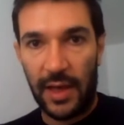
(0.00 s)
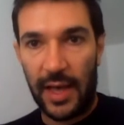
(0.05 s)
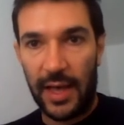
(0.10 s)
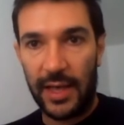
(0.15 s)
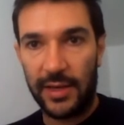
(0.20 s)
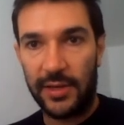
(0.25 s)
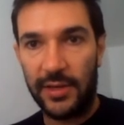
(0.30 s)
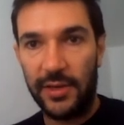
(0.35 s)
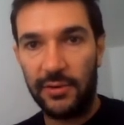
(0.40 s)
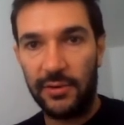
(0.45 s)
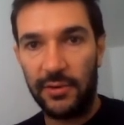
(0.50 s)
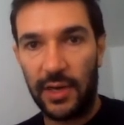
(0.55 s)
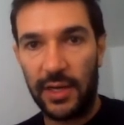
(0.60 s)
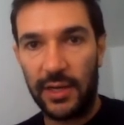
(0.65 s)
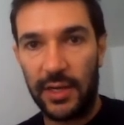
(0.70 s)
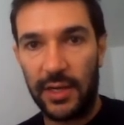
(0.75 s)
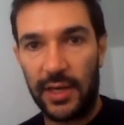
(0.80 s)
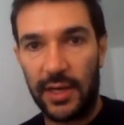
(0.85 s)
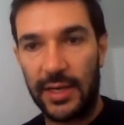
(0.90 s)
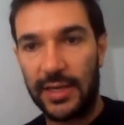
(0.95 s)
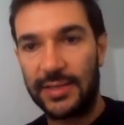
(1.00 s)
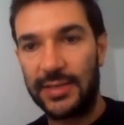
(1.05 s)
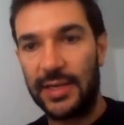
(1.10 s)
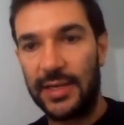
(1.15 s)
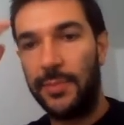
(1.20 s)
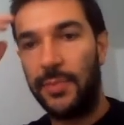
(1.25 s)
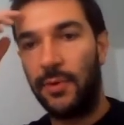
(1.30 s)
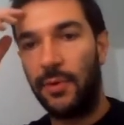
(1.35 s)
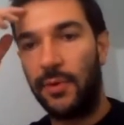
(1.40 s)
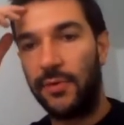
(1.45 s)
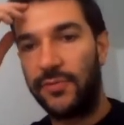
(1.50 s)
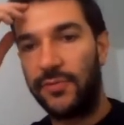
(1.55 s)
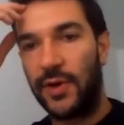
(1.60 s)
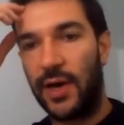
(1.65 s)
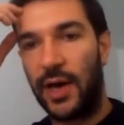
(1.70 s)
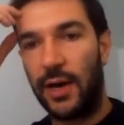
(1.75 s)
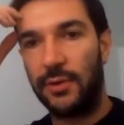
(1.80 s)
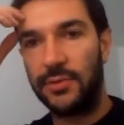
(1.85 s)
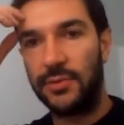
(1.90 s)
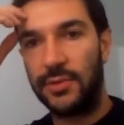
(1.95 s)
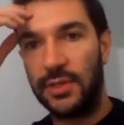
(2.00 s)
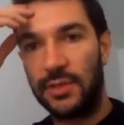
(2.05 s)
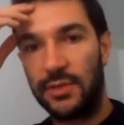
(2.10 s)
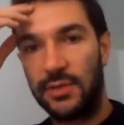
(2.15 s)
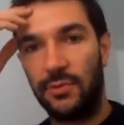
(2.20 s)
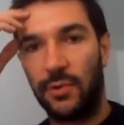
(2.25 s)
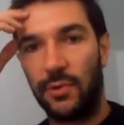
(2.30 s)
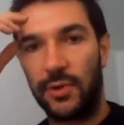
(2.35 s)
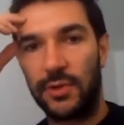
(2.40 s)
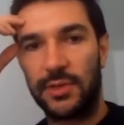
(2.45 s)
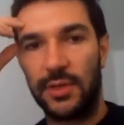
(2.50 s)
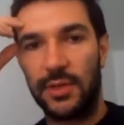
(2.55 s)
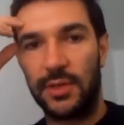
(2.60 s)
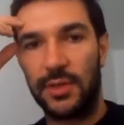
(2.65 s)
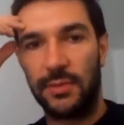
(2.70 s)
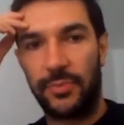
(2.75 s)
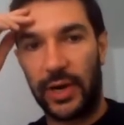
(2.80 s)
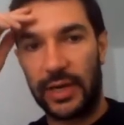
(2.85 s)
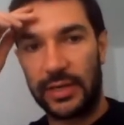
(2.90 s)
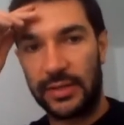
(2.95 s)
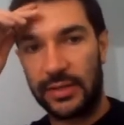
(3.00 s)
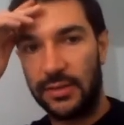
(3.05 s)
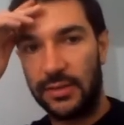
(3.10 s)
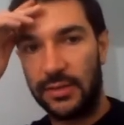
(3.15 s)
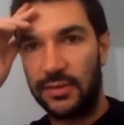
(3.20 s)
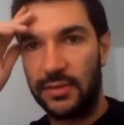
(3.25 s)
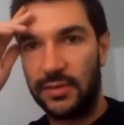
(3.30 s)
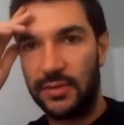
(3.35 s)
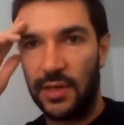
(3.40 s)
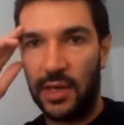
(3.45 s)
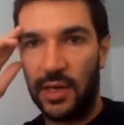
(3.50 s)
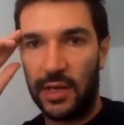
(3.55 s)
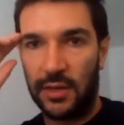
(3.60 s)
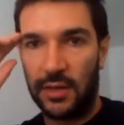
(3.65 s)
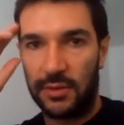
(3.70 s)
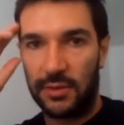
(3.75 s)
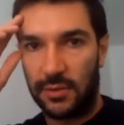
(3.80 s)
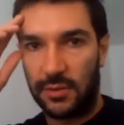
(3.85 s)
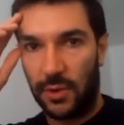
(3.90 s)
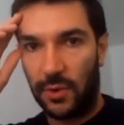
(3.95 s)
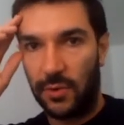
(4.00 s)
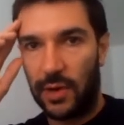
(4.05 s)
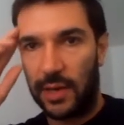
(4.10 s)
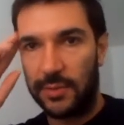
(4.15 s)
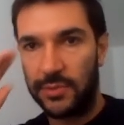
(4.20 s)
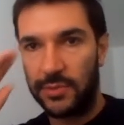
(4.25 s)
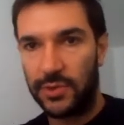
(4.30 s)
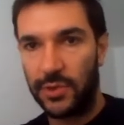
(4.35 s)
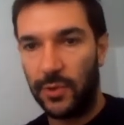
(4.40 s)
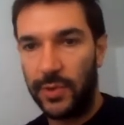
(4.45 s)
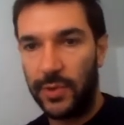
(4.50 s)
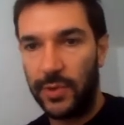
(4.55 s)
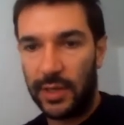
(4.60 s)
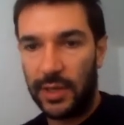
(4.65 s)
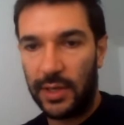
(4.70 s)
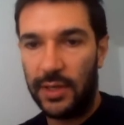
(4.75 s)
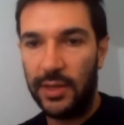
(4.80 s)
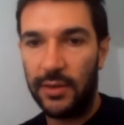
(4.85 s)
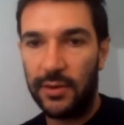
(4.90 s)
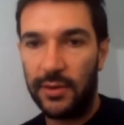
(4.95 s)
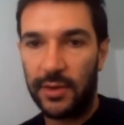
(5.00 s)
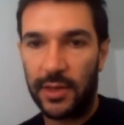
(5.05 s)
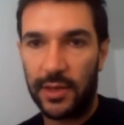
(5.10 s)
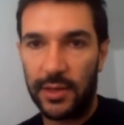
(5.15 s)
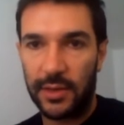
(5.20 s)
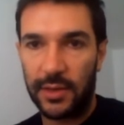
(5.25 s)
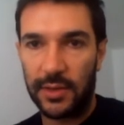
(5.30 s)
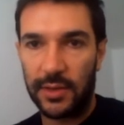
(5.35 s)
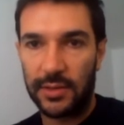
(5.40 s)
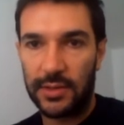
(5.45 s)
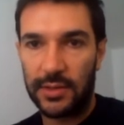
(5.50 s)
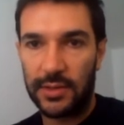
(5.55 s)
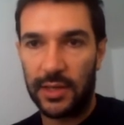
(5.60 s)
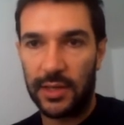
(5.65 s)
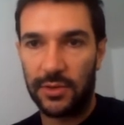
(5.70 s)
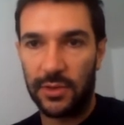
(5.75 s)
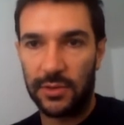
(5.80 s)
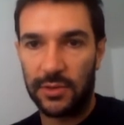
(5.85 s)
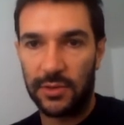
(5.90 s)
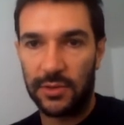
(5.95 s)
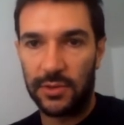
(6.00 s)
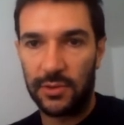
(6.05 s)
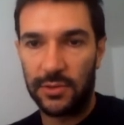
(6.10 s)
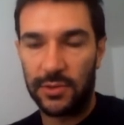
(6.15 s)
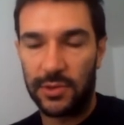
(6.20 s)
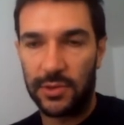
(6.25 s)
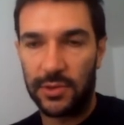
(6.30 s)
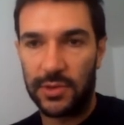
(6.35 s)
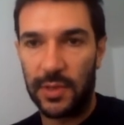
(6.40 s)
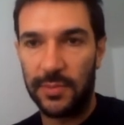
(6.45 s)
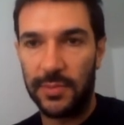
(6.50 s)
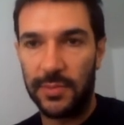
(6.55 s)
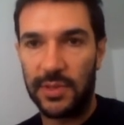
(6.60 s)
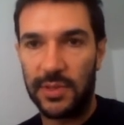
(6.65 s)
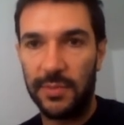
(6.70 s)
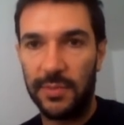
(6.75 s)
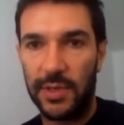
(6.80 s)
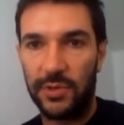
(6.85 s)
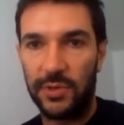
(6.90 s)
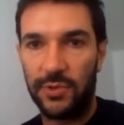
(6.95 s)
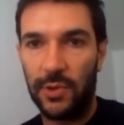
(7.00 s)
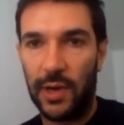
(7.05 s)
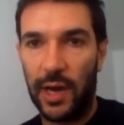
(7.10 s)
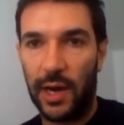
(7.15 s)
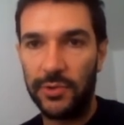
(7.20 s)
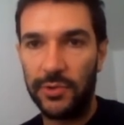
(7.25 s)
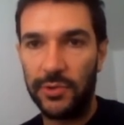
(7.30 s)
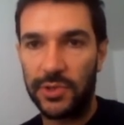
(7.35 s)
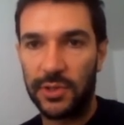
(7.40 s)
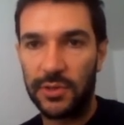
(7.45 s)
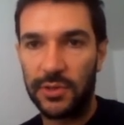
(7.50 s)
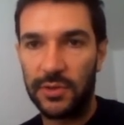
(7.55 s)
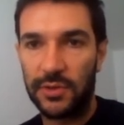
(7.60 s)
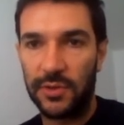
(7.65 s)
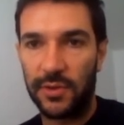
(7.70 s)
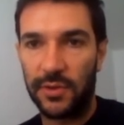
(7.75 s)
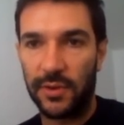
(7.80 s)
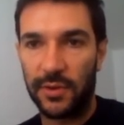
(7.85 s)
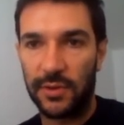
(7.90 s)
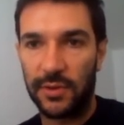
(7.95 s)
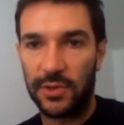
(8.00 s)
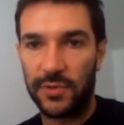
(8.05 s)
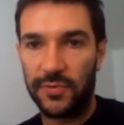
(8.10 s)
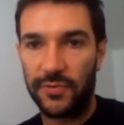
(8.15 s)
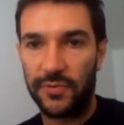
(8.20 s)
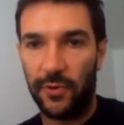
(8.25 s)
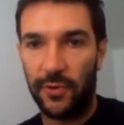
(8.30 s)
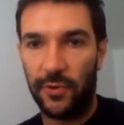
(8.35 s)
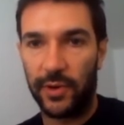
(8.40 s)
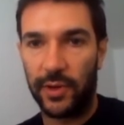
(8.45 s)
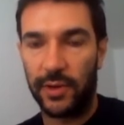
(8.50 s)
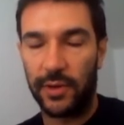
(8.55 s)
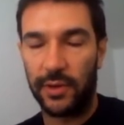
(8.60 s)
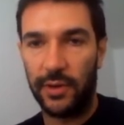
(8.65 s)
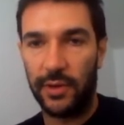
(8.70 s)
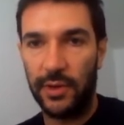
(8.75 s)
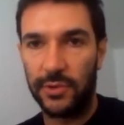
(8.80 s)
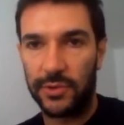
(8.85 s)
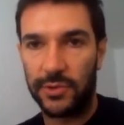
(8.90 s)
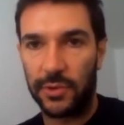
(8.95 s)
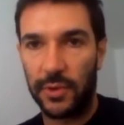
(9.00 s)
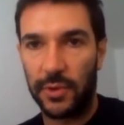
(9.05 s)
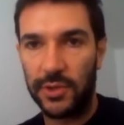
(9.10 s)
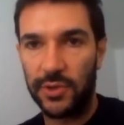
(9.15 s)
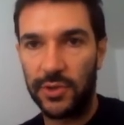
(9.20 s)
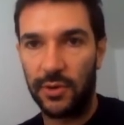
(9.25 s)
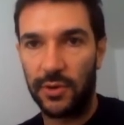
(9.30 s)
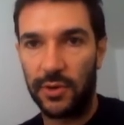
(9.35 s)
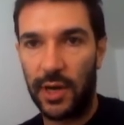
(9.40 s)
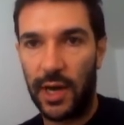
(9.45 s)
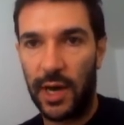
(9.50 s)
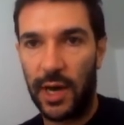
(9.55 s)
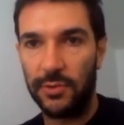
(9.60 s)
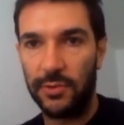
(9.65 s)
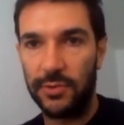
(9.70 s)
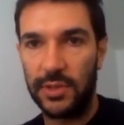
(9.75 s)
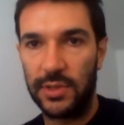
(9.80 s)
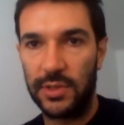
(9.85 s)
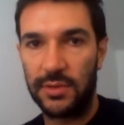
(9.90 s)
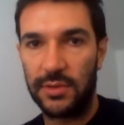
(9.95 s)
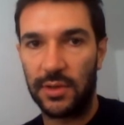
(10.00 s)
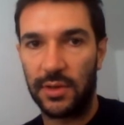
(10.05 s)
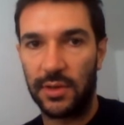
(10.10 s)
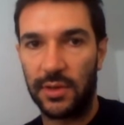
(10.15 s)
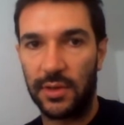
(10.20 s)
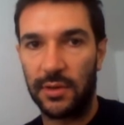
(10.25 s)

And here an example of how this works in practice. So I'm showing here simply two Gaussians just for illustration on how this